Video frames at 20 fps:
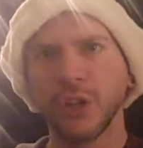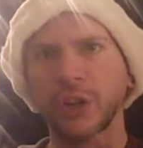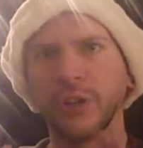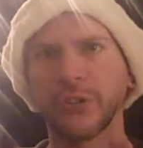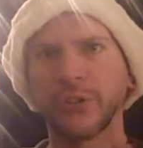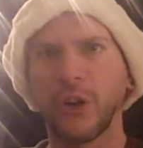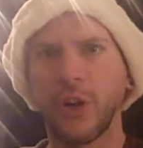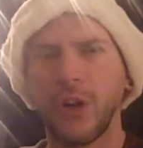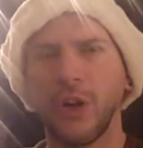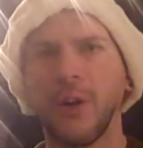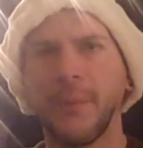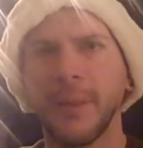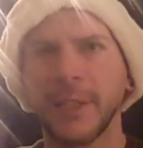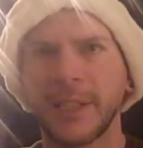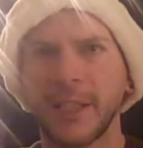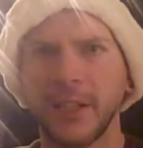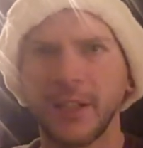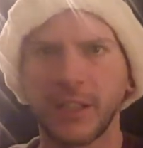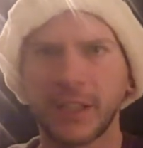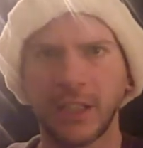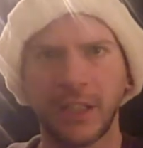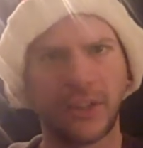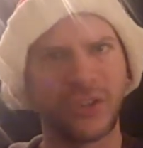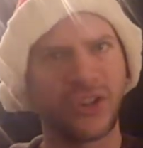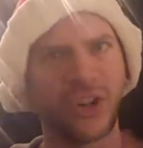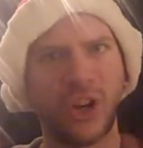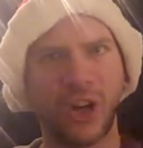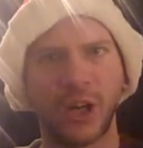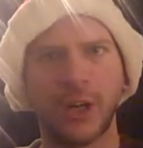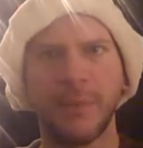because all my
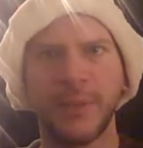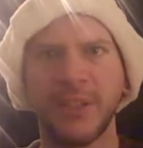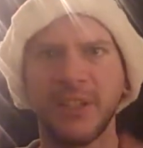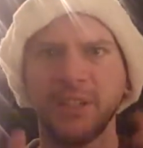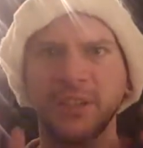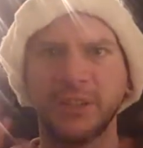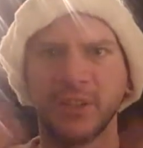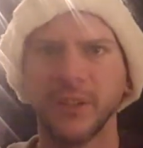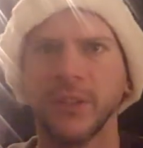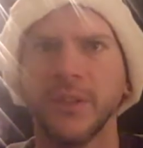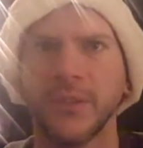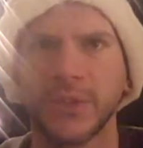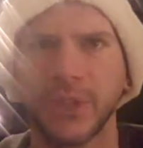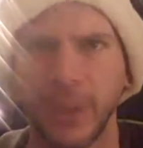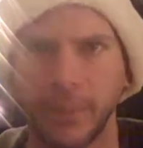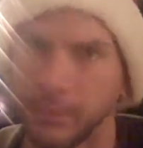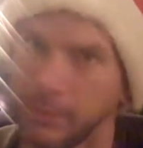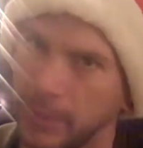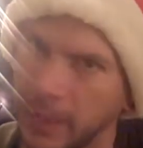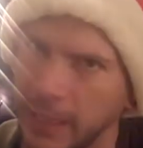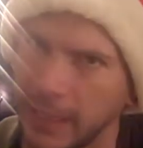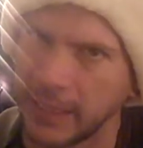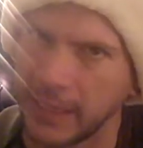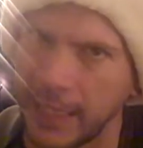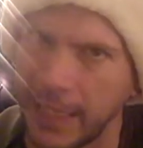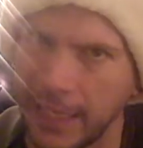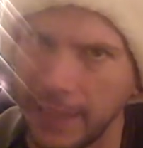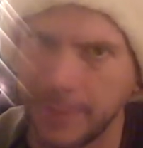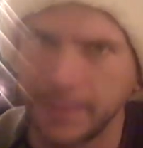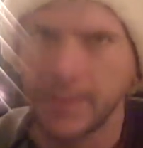TerrorKlowns army deserves something like
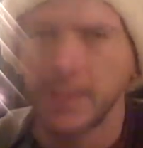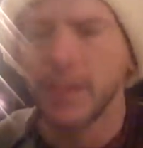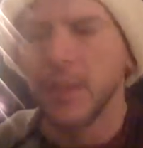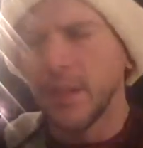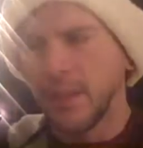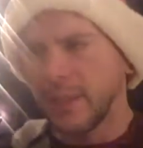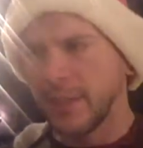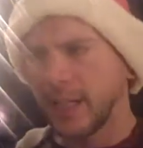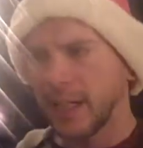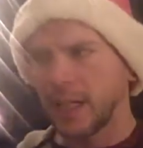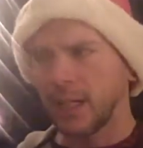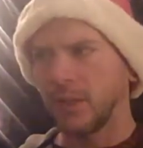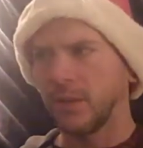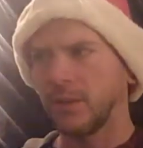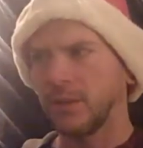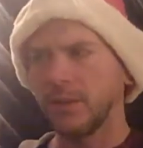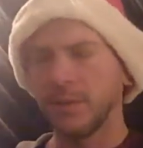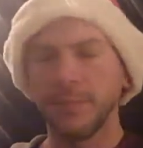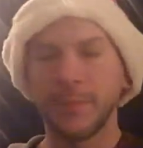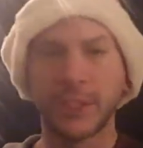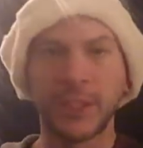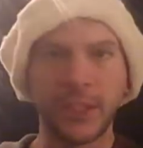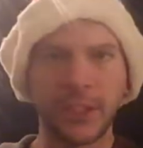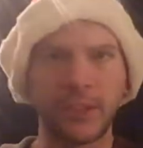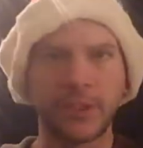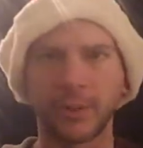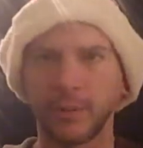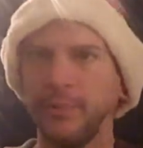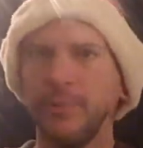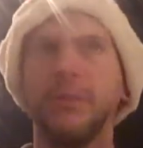that. Now,
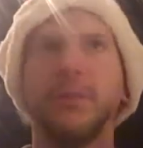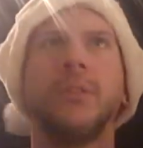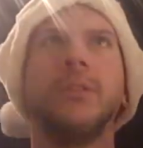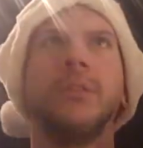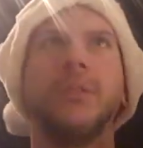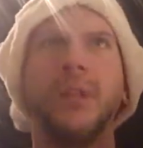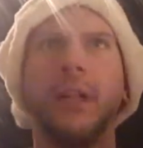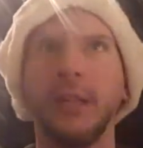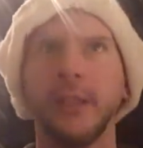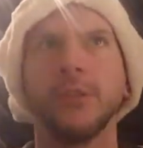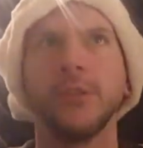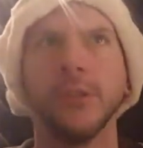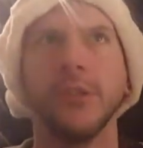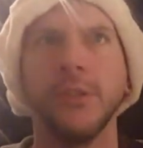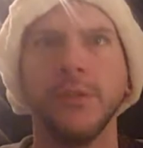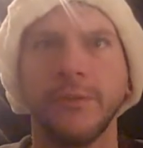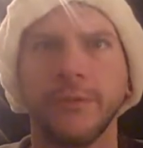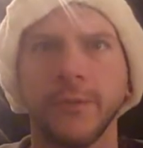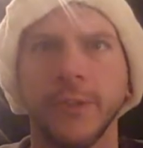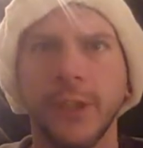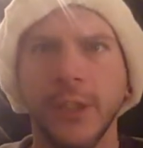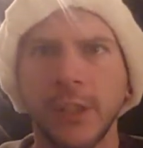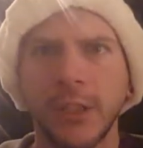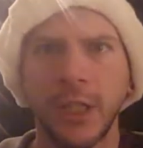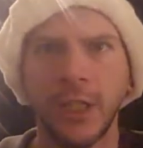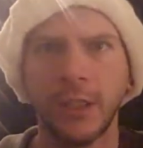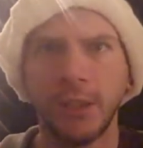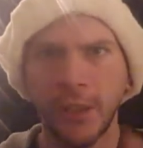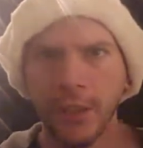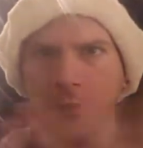because huh, I love,
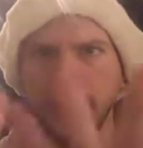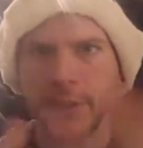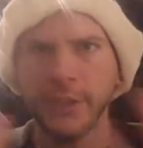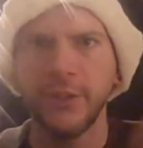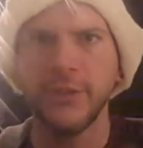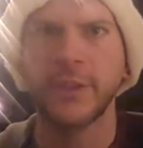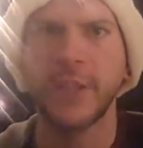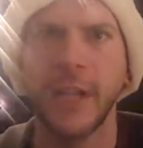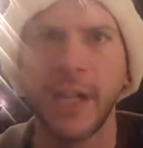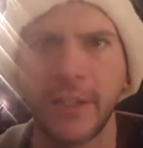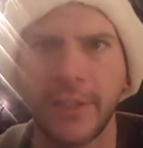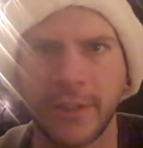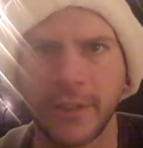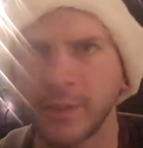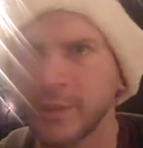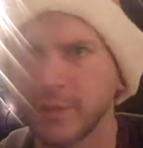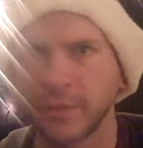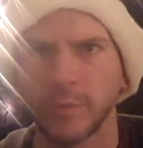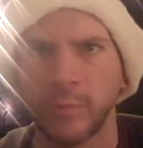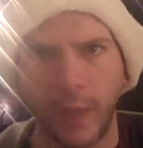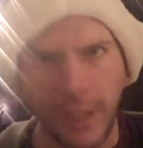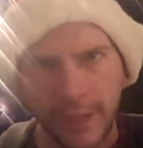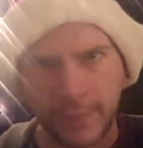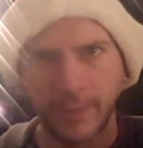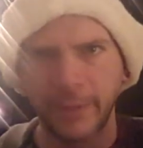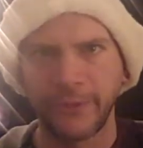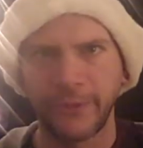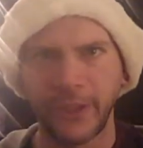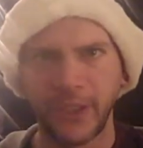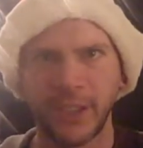I love that you guys is
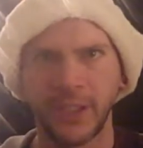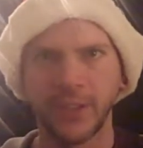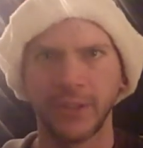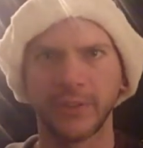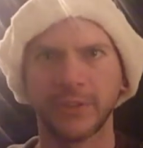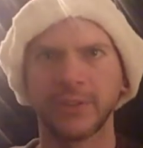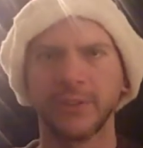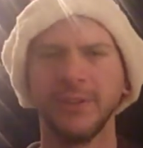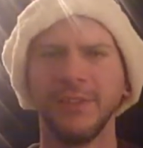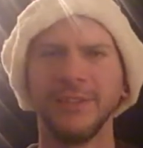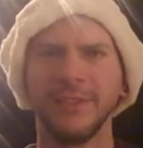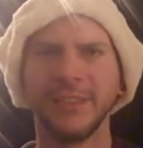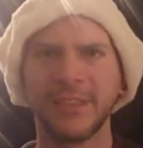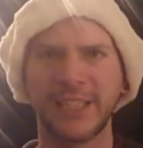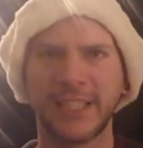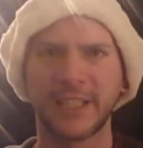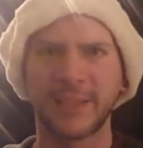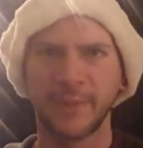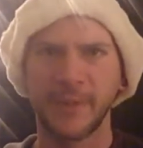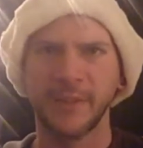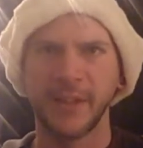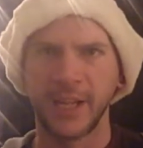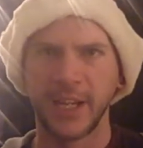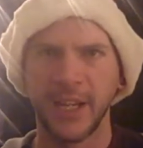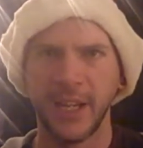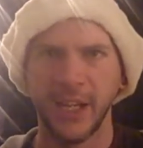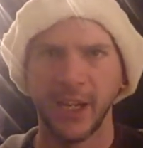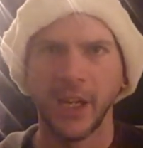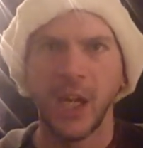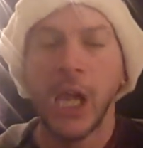watching my videos. Get to me right
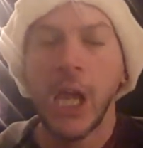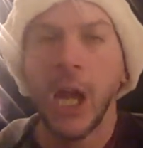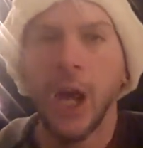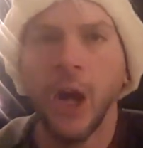here.